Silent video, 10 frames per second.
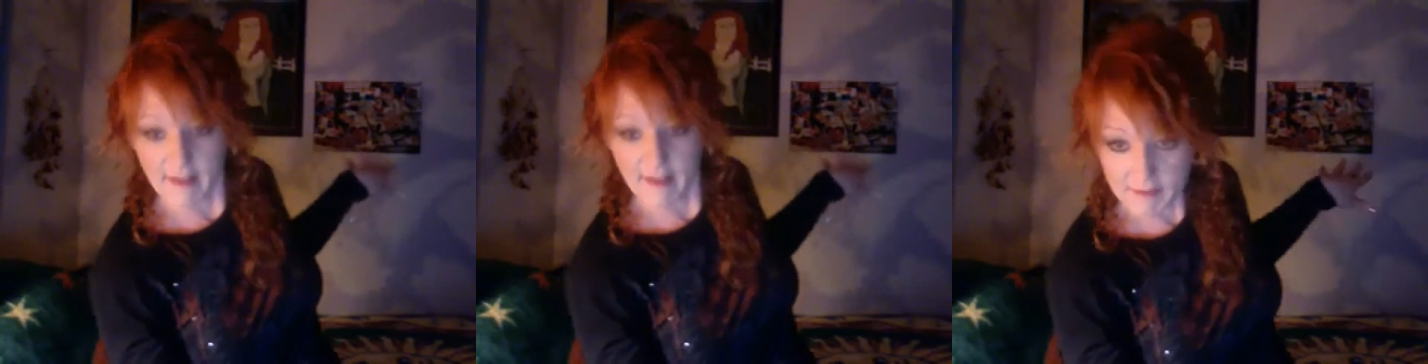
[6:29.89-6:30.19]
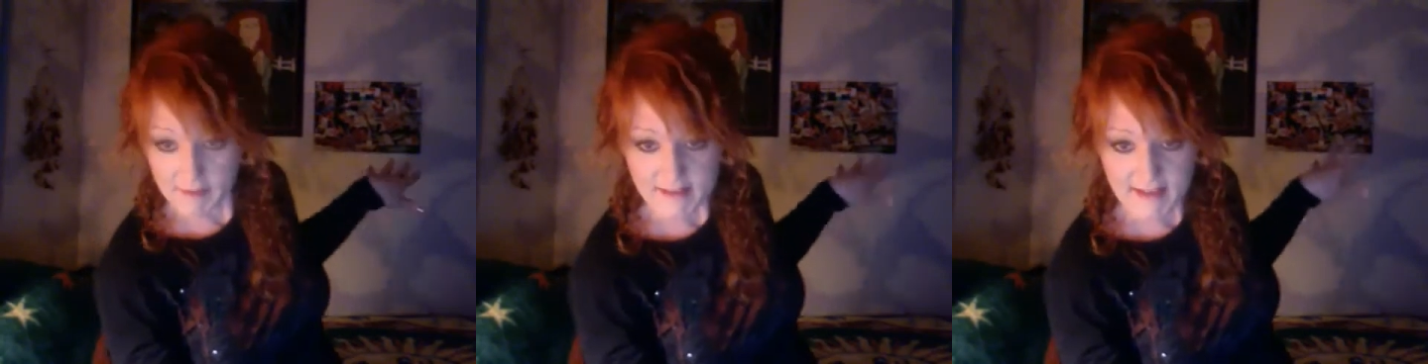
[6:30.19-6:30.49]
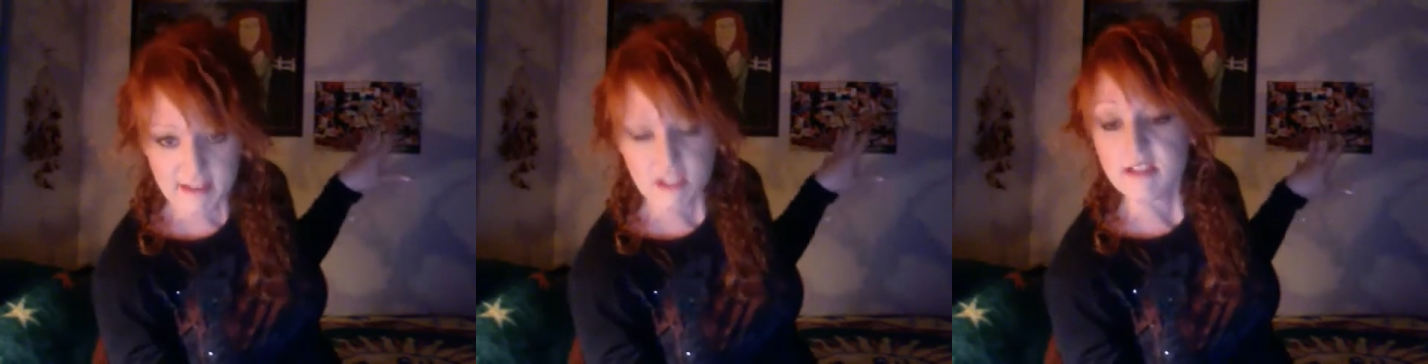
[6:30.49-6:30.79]
I have a little
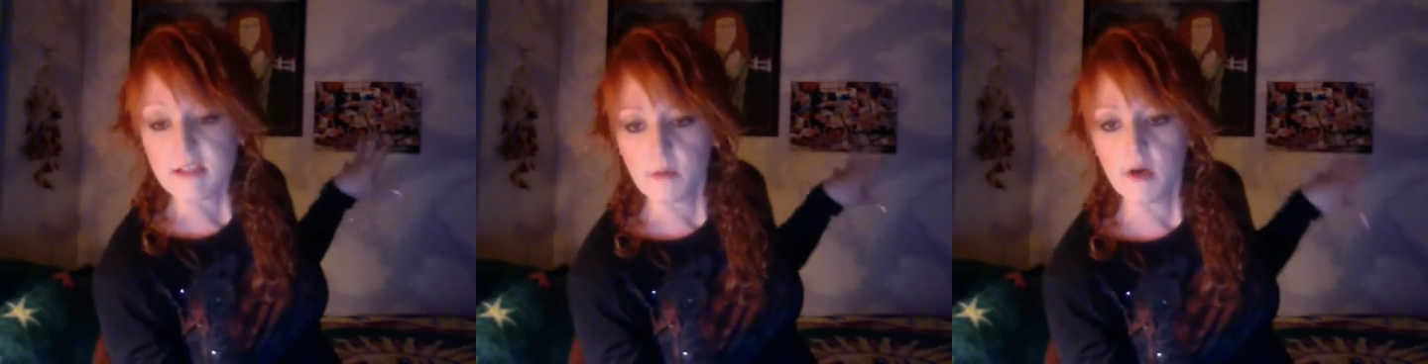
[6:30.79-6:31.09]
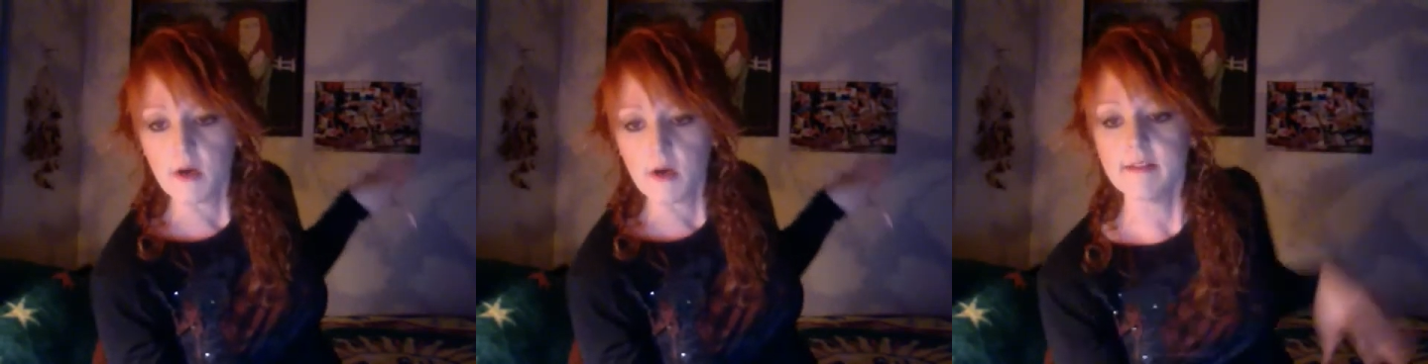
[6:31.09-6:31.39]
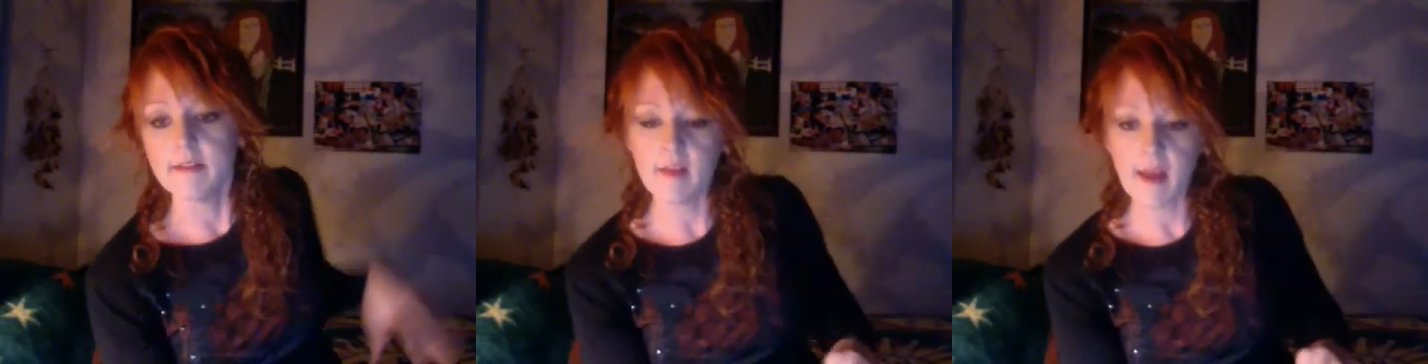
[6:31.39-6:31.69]
section somewhere
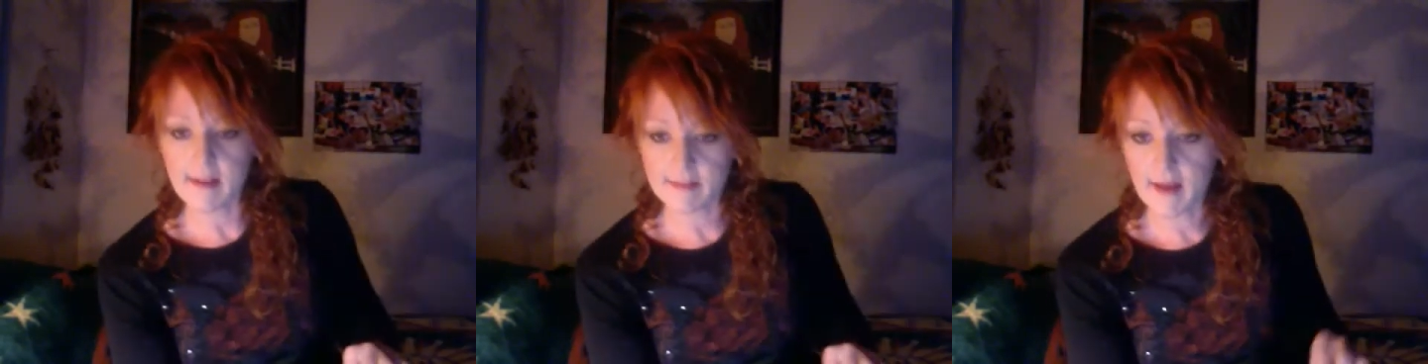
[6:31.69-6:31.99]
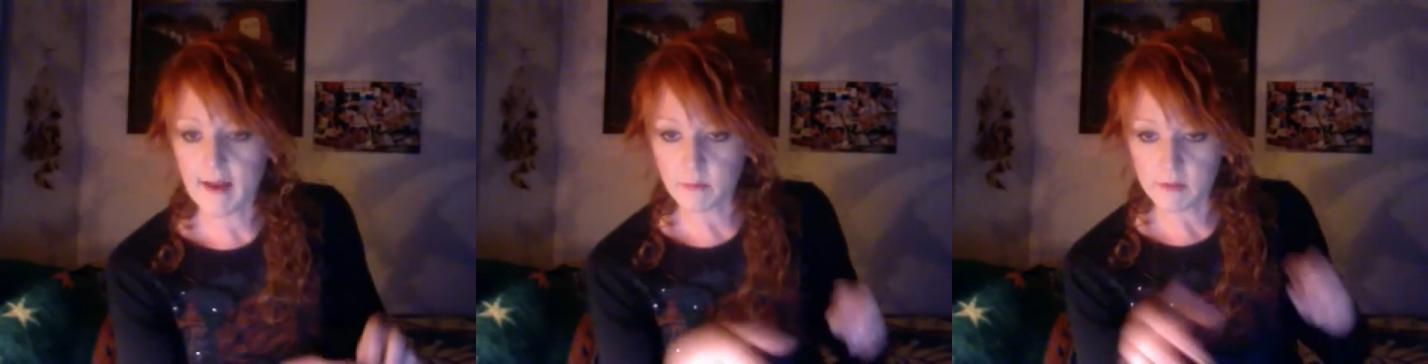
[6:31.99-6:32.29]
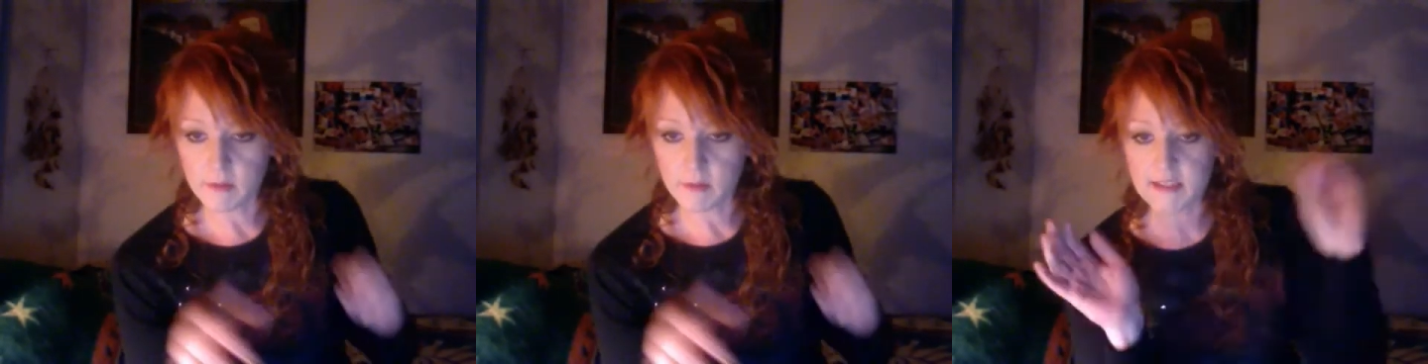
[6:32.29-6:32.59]
on there that I
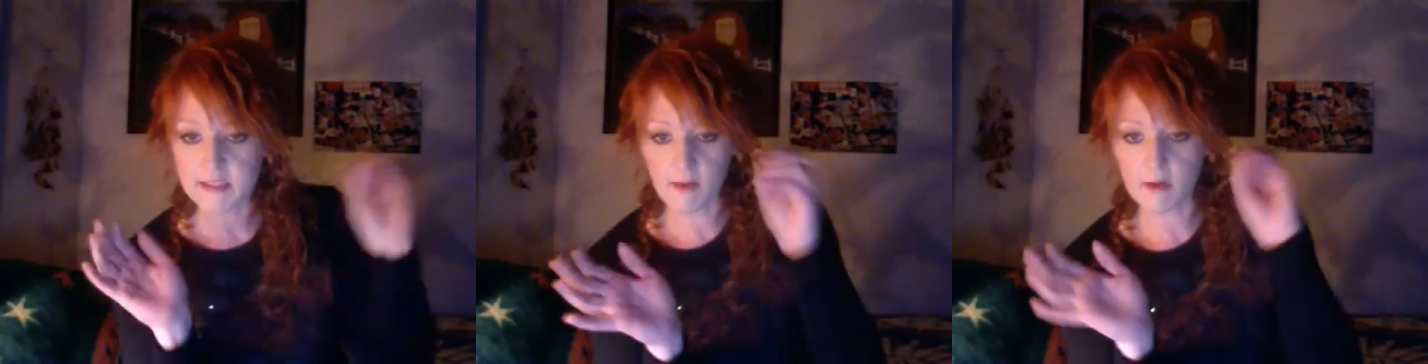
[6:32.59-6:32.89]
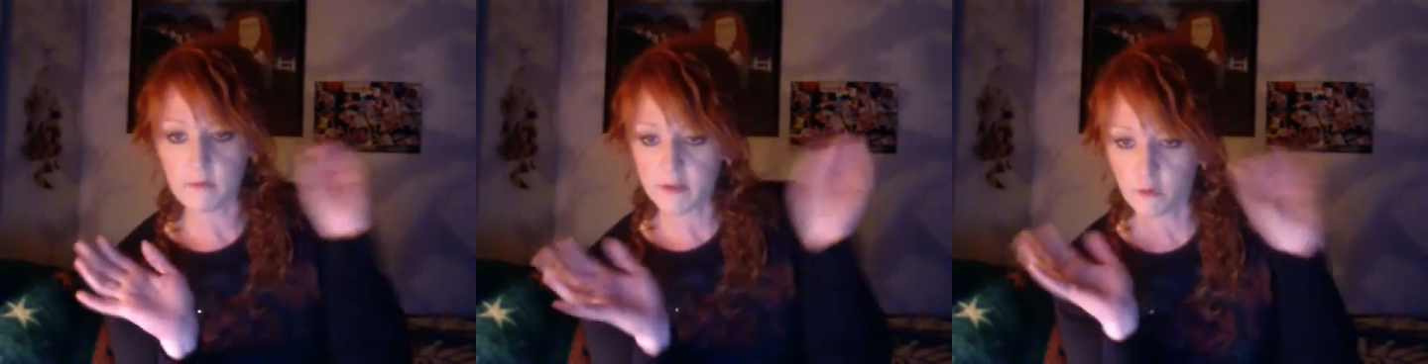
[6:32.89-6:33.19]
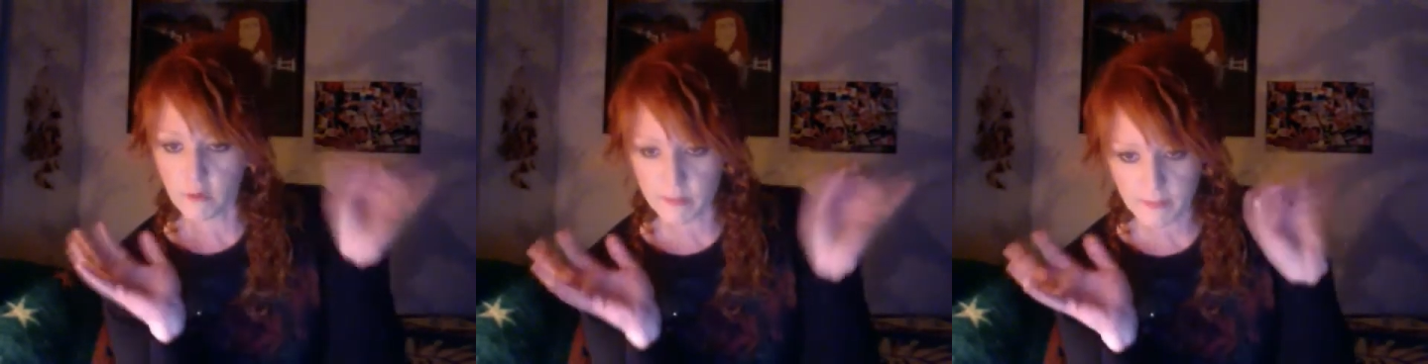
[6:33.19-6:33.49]
would like to go out with
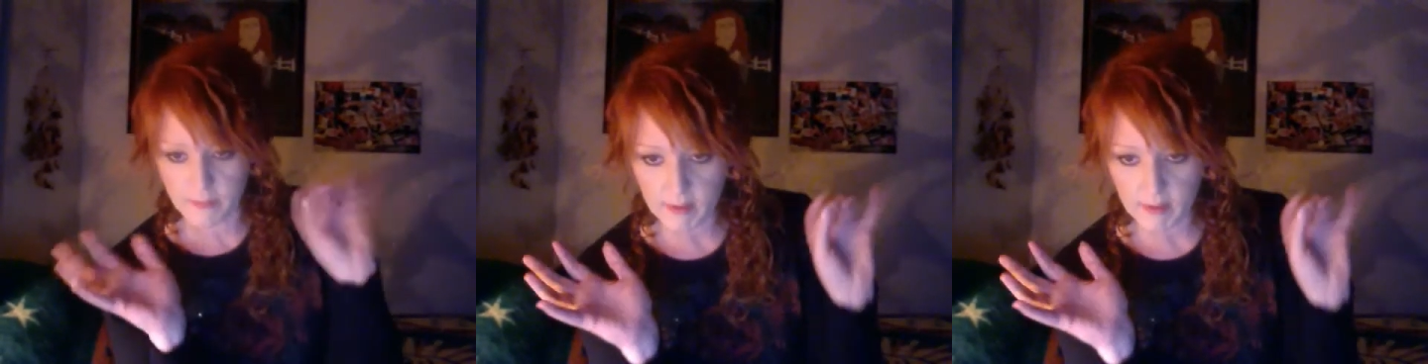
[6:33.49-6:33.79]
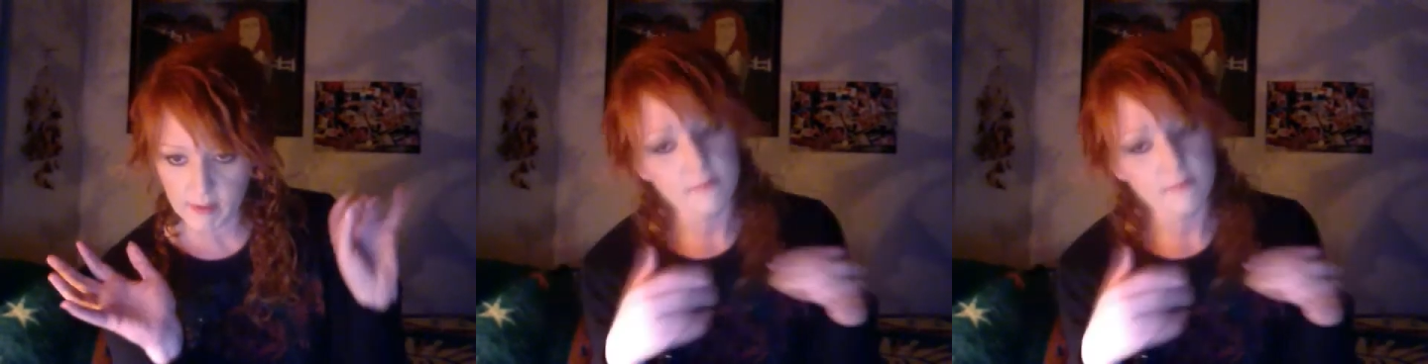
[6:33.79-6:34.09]
a group of friends,